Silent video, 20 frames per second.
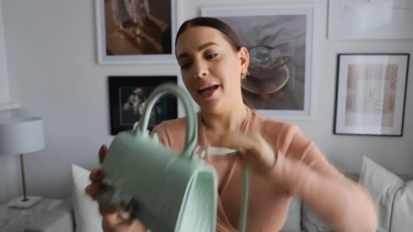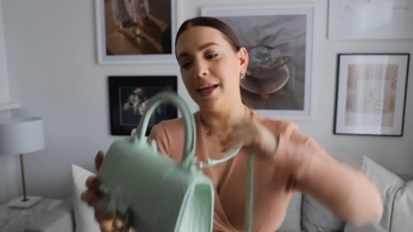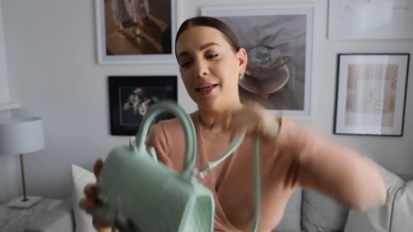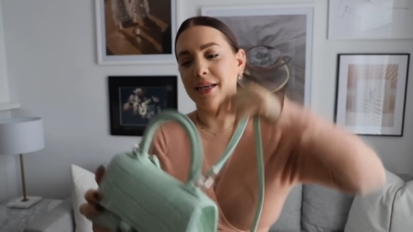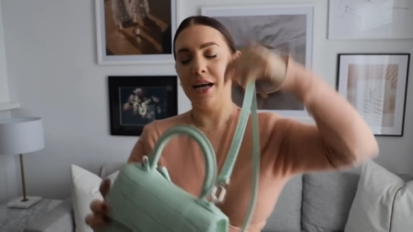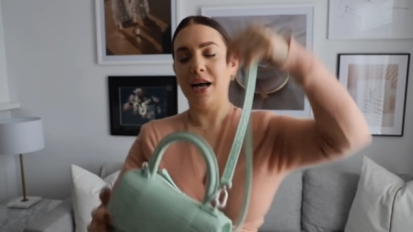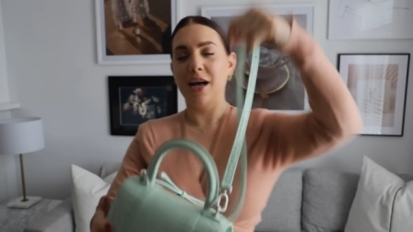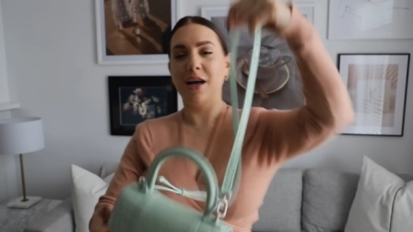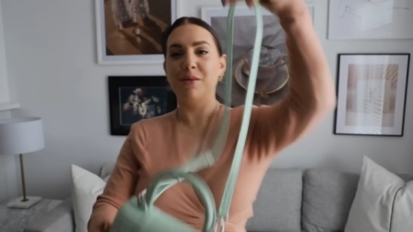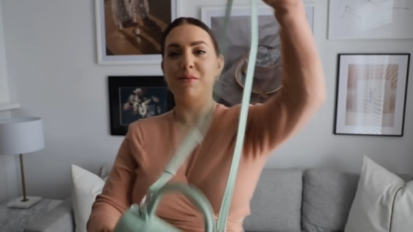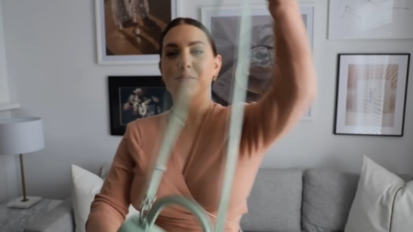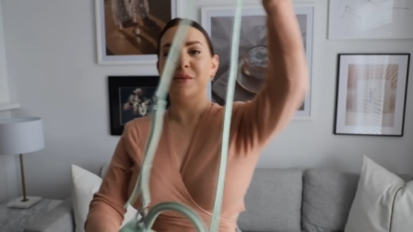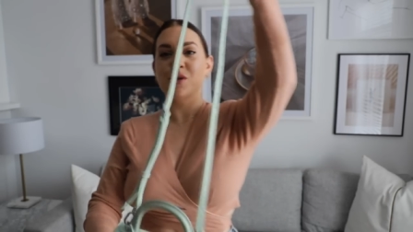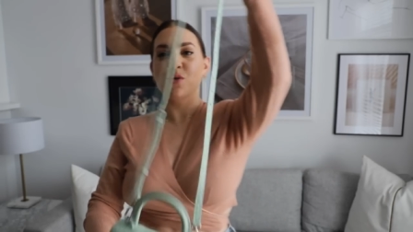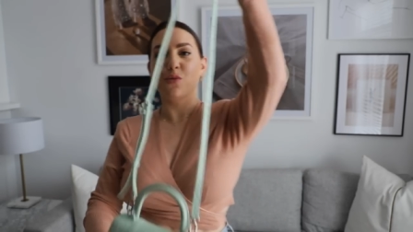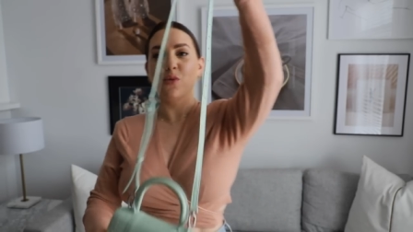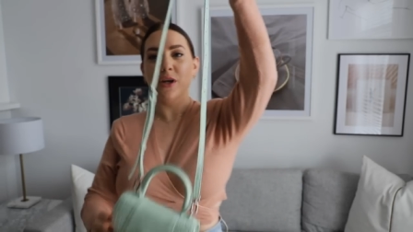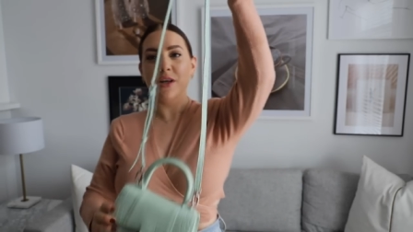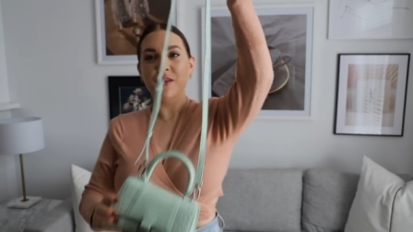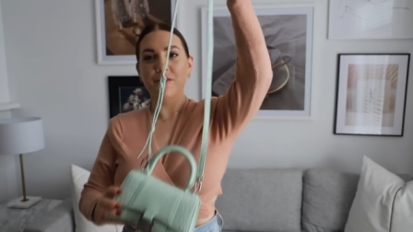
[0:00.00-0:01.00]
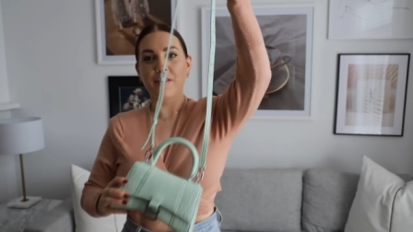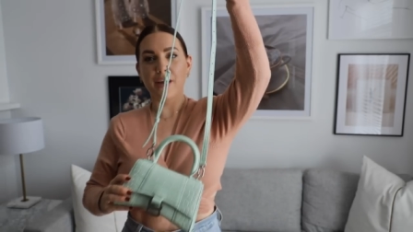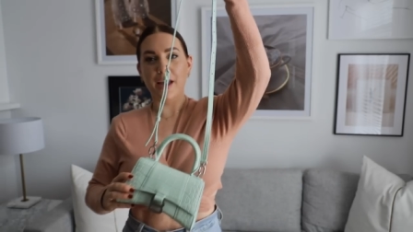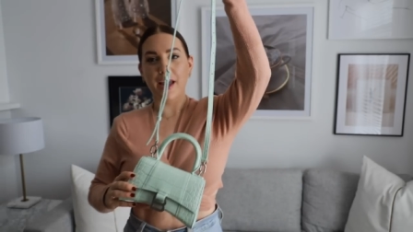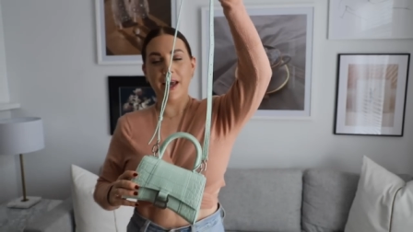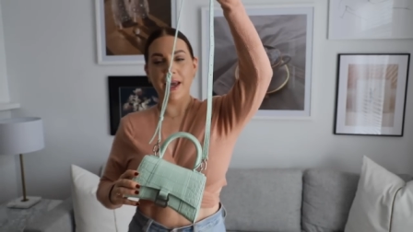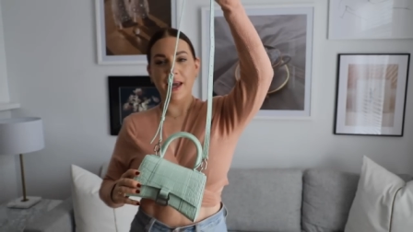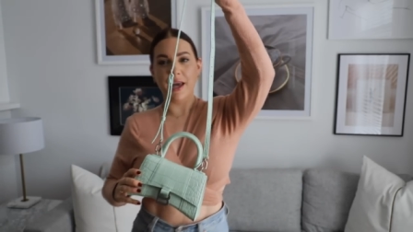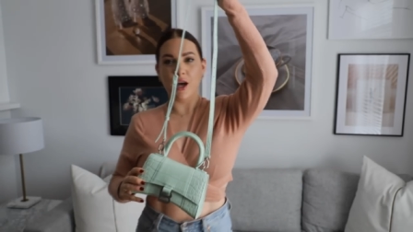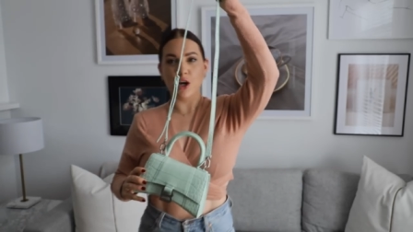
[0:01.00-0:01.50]
It comes with
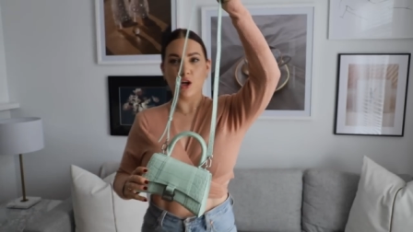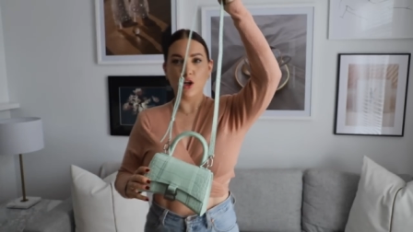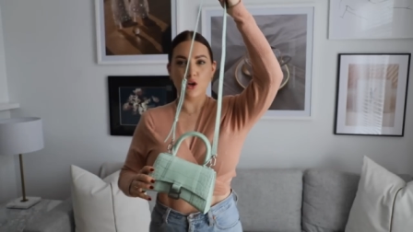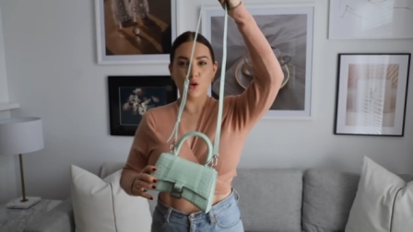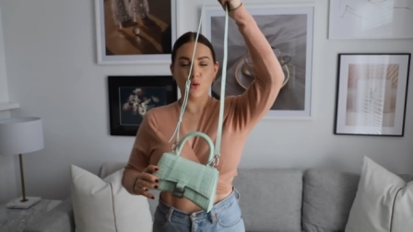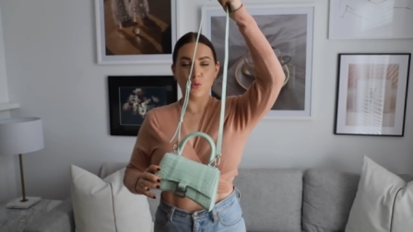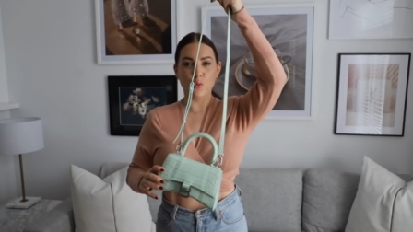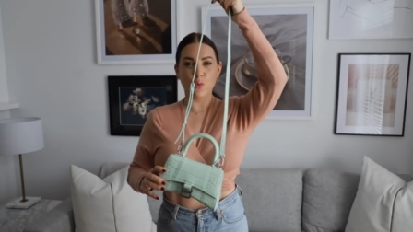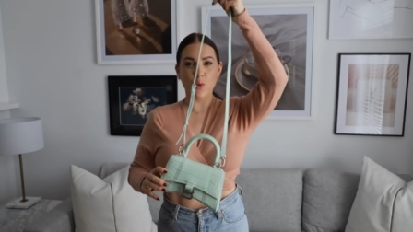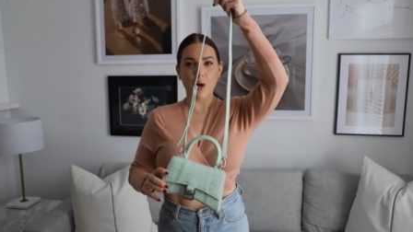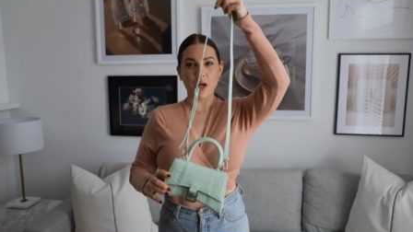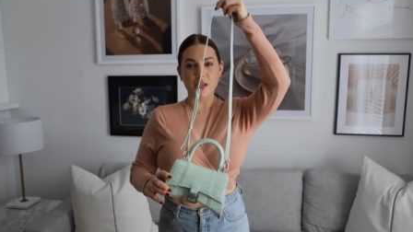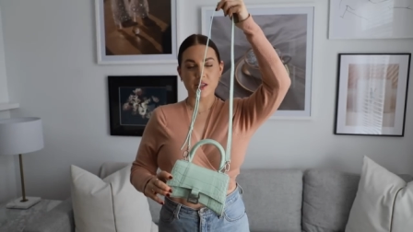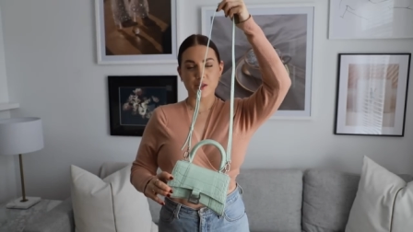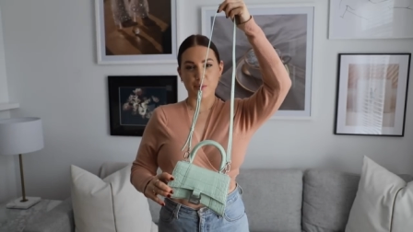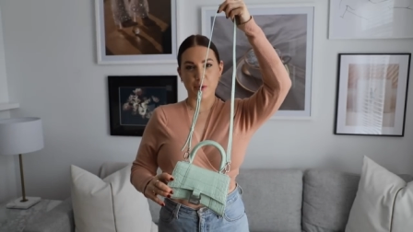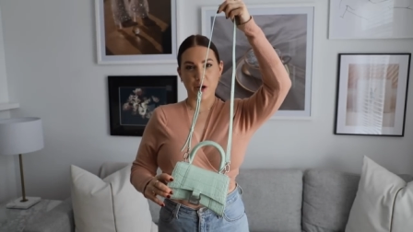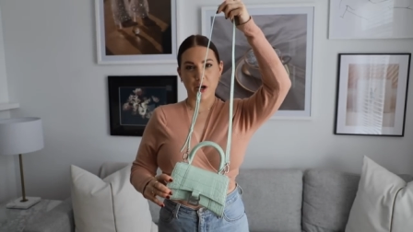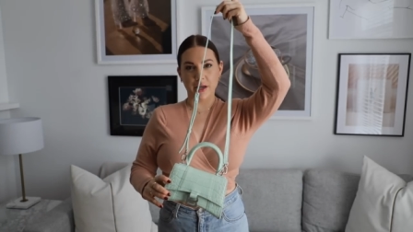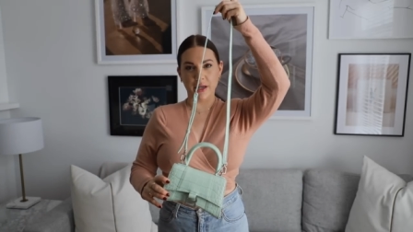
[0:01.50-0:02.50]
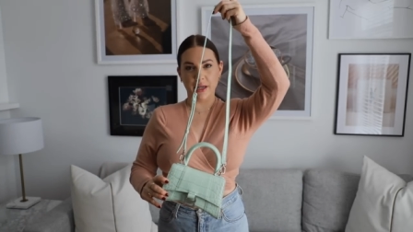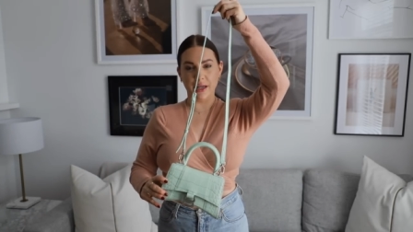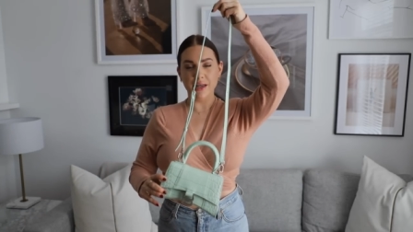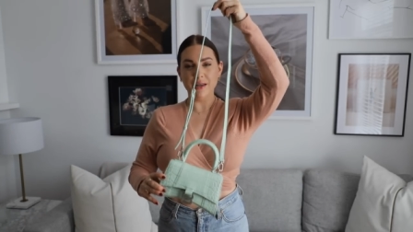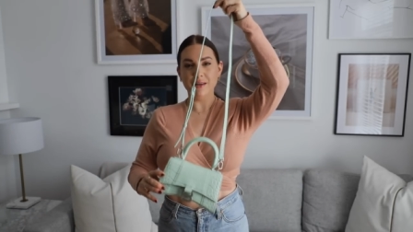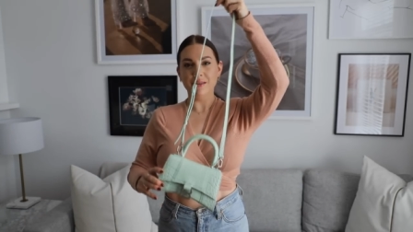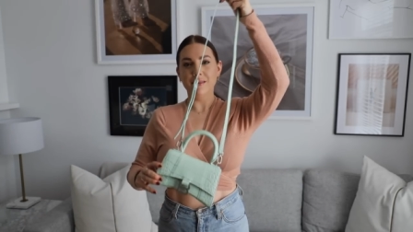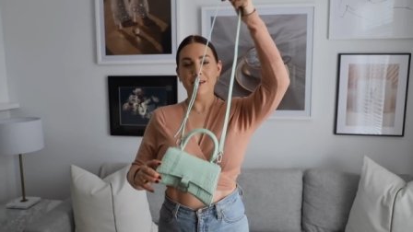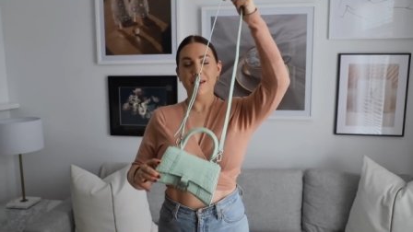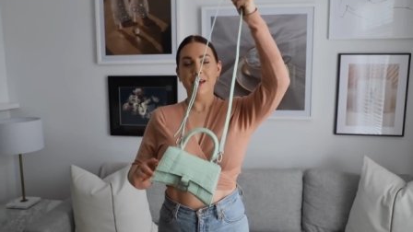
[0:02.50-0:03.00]
a
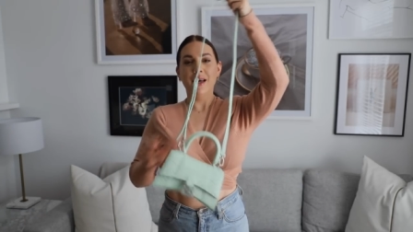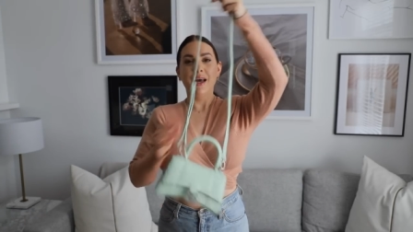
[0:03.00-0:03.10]
crossbody